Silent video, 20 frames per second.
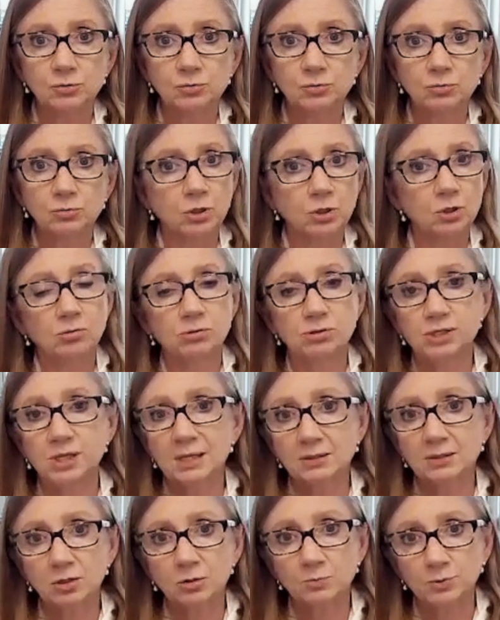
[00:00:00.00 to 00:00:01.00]
to
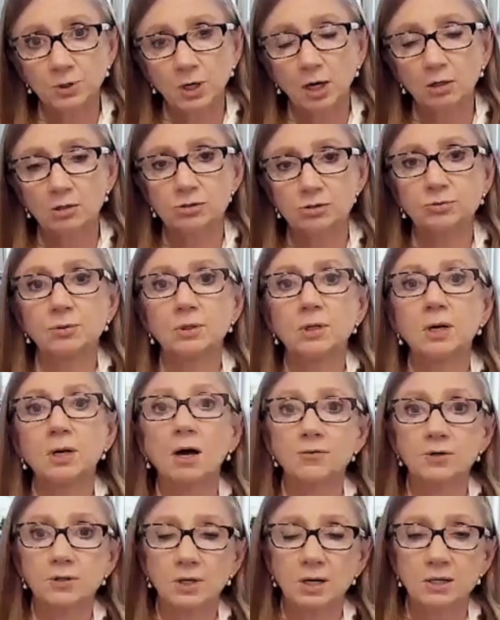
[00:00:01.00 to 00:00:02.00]
send their products to
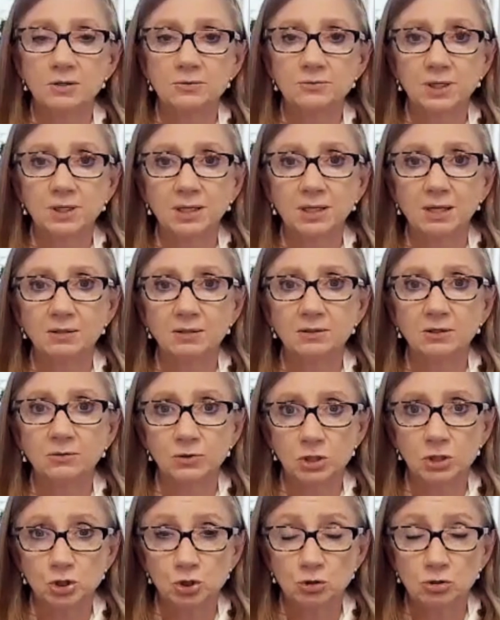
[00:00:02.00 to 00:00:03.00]
another country in
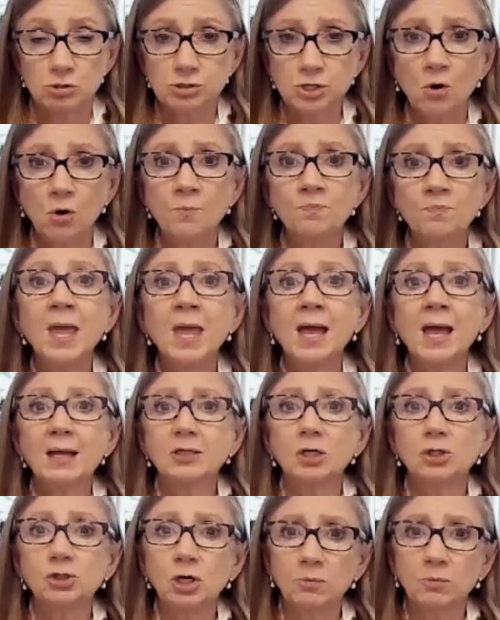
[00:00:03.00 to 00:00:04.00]
the region. So
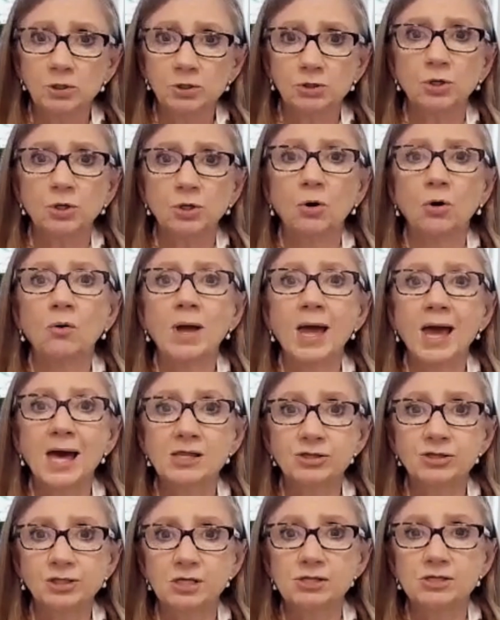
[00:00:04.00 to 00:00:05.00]
the WTO
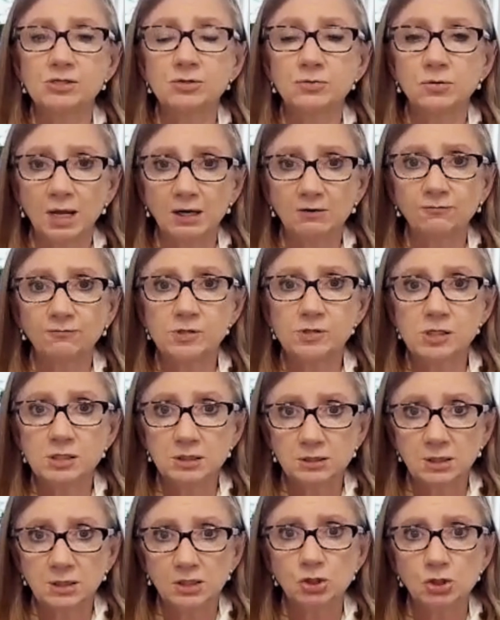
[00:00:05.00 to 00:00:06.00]
has this trade
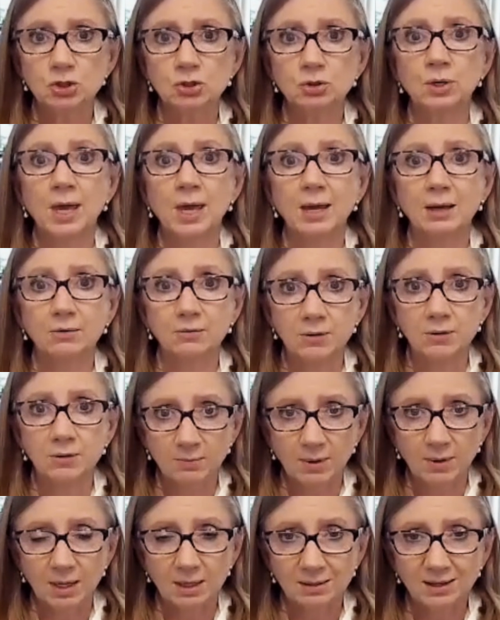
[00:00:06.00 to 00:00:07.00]
facilitation
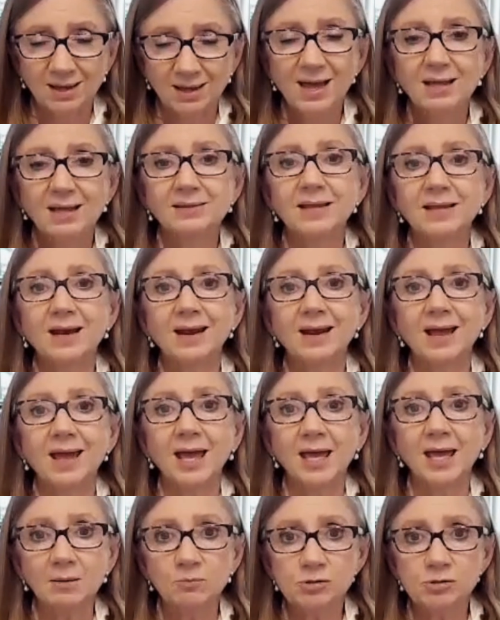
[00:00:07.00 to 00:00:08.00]
agreement
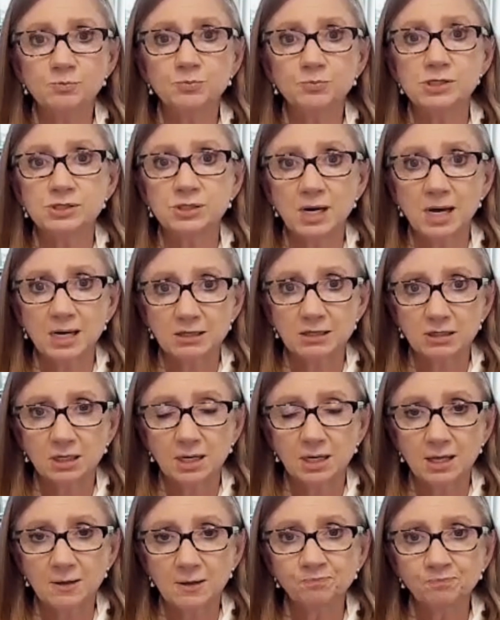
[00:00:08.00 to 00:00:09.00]
that aims
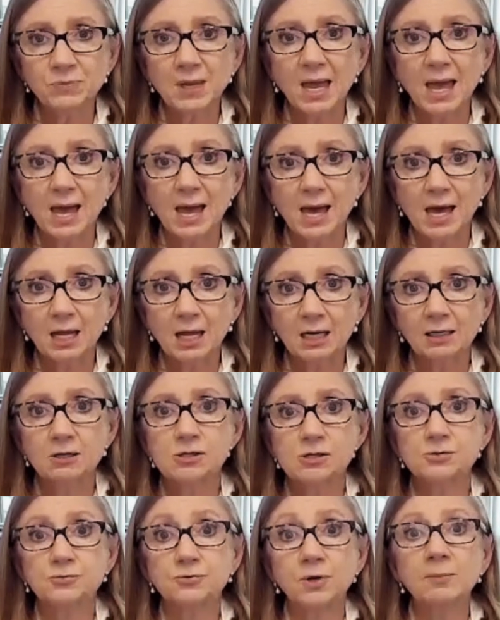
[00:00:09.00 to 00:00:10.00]
precisely
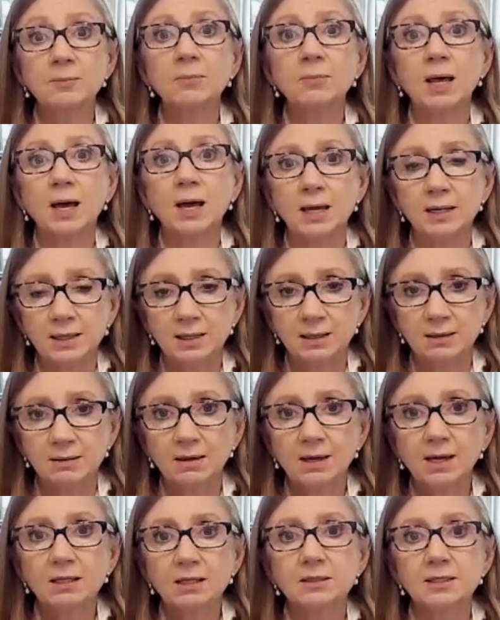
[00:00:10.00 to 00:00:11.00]
at
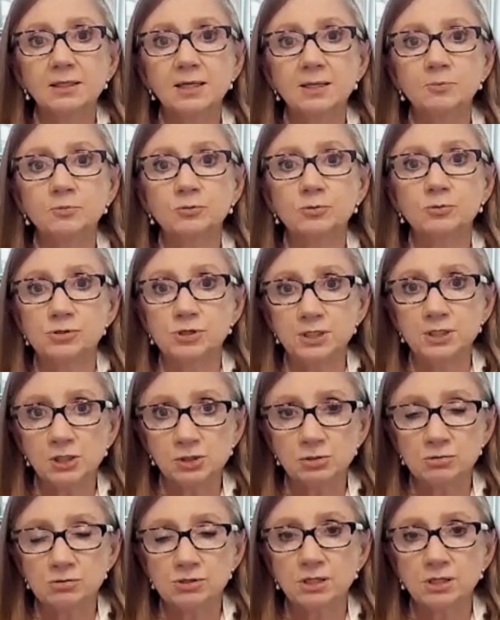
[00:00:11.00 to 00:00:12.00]
streamlining the
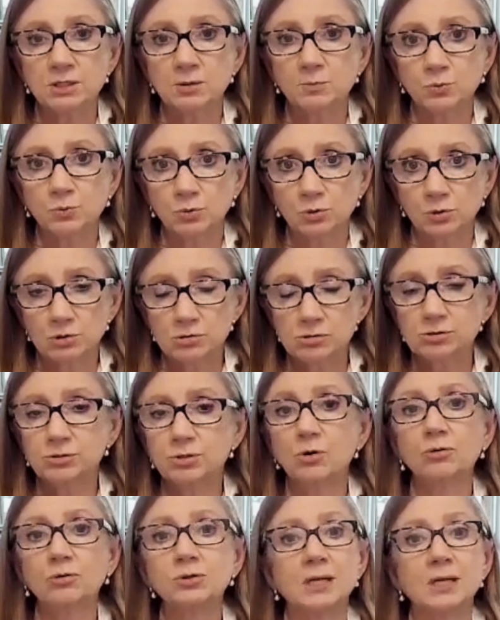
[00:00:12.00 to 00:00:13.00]
procedures at the border
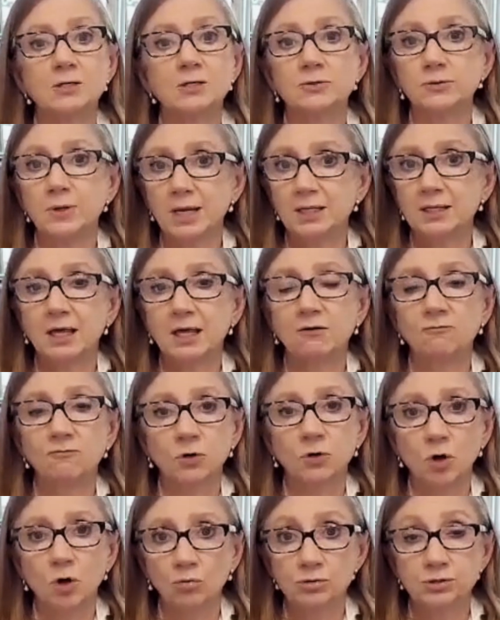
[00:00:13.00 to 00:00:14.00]
so that trade
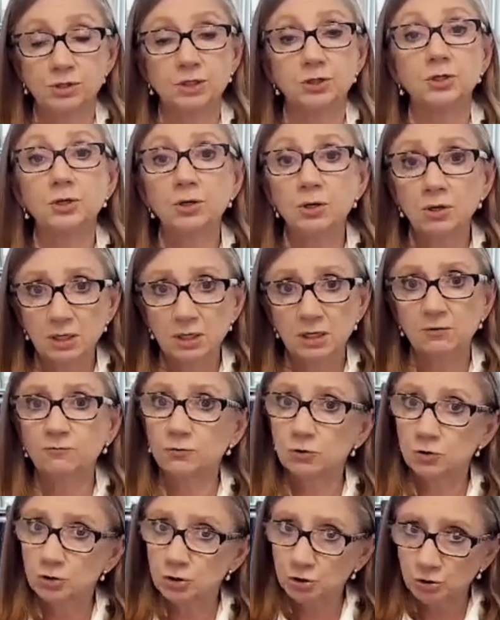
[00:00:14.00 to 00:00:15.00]
can flow
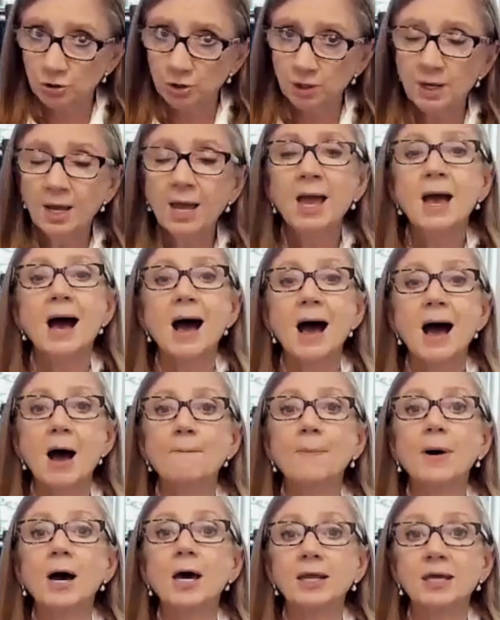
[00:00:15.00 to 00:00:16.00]
securely, for sure,
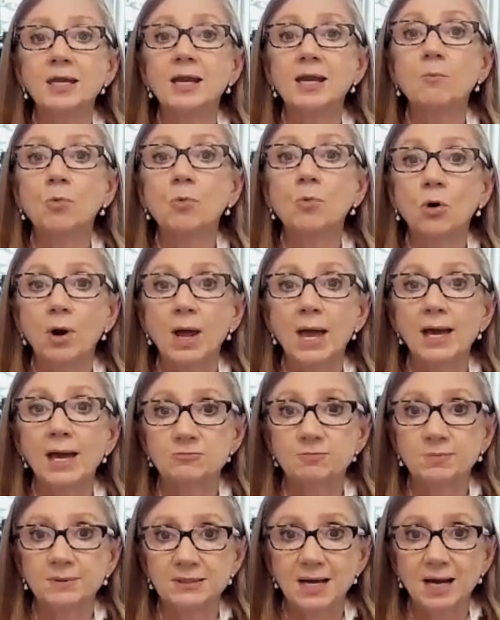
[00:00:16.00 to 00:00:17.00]
but in a more
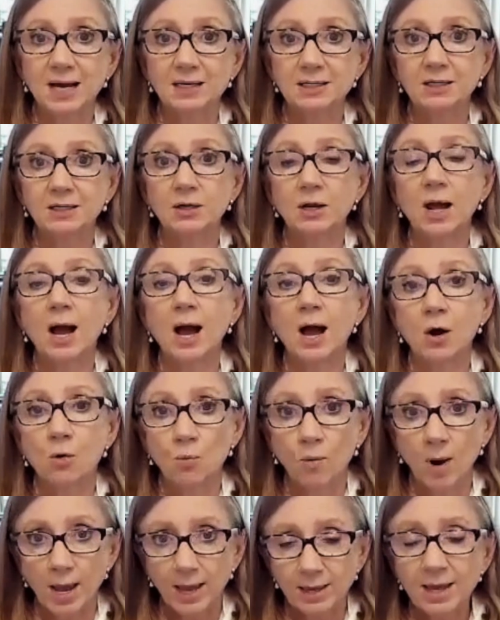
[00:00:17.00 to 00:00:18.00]
expedited
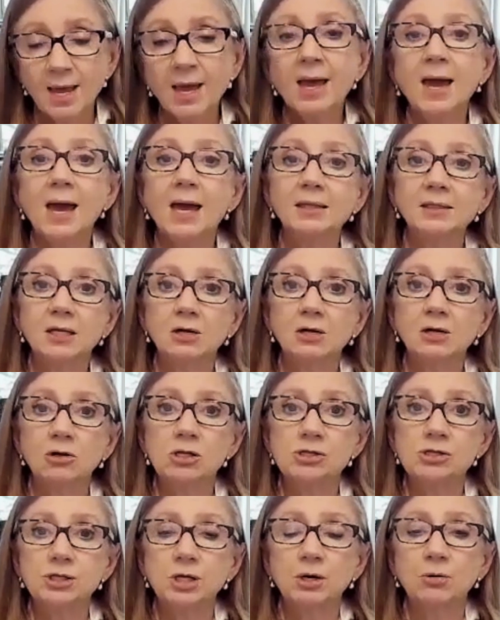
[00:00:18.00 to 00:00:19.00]
way. And
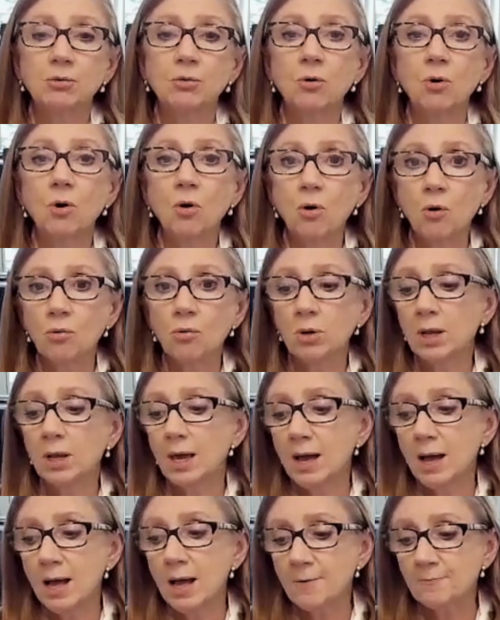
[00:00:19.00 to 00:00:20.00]
there is a whole
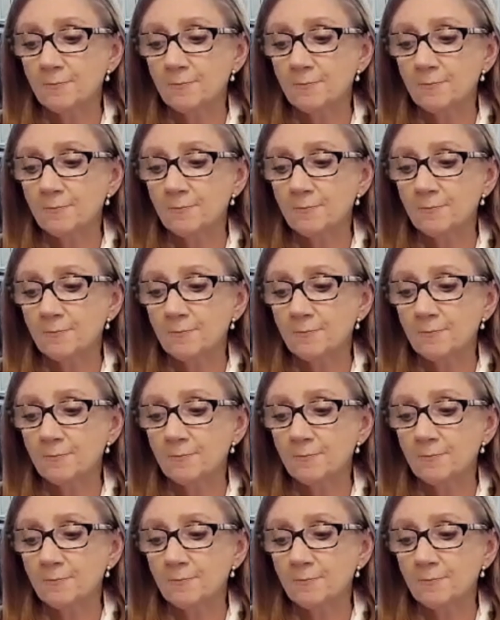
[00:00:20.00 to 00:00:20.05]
